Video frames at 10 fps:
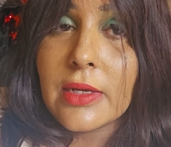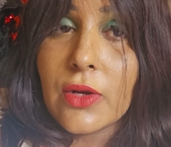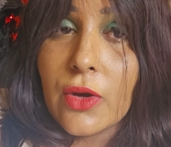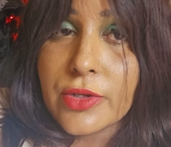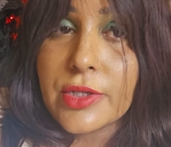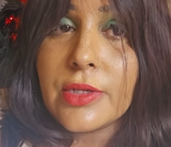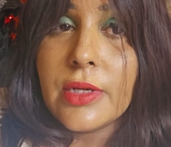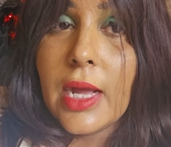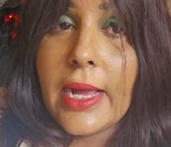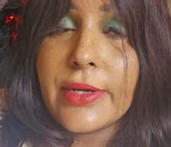
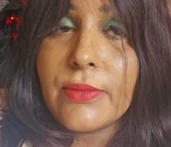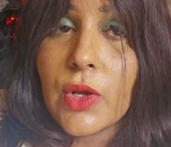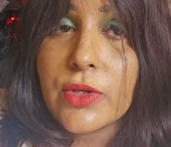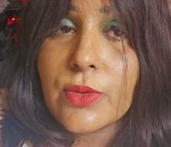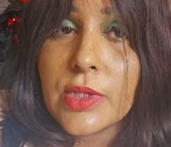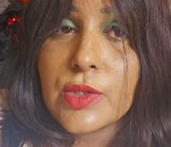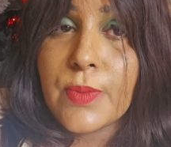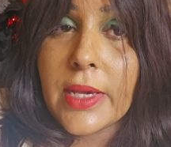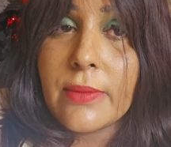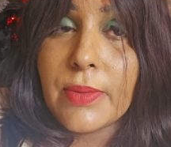Lauda, Adam Lauda was
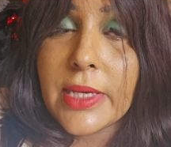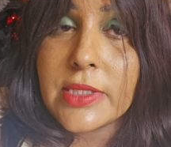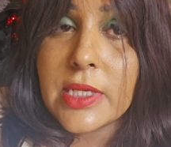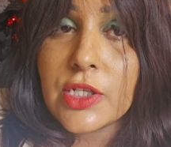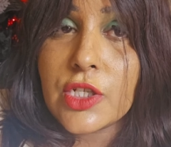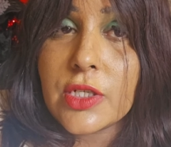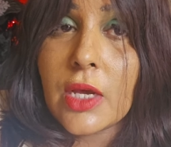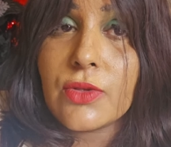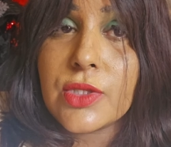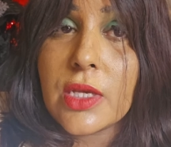playing PlayStation
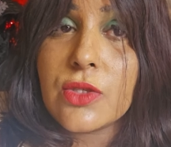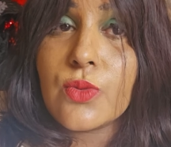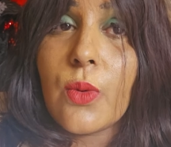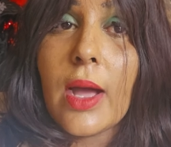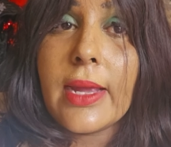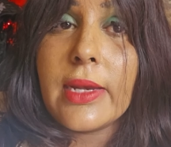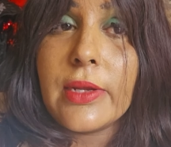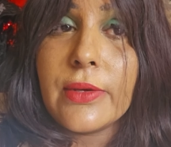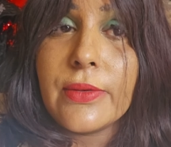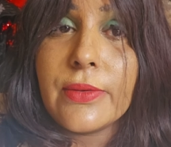downstairs while